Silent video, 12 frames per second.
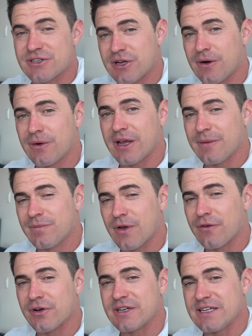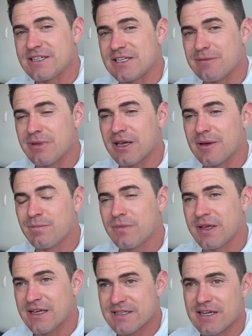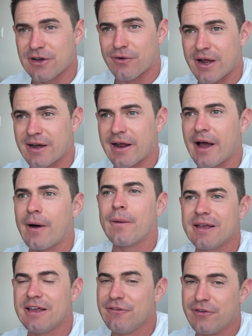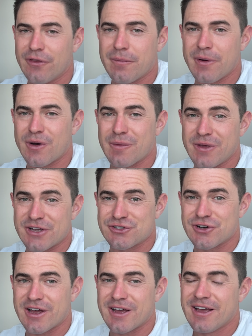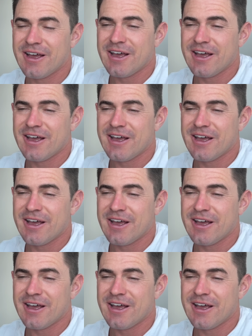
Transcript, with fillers: Tony over at D C B, he's here right now. He filled the boat up yesterday,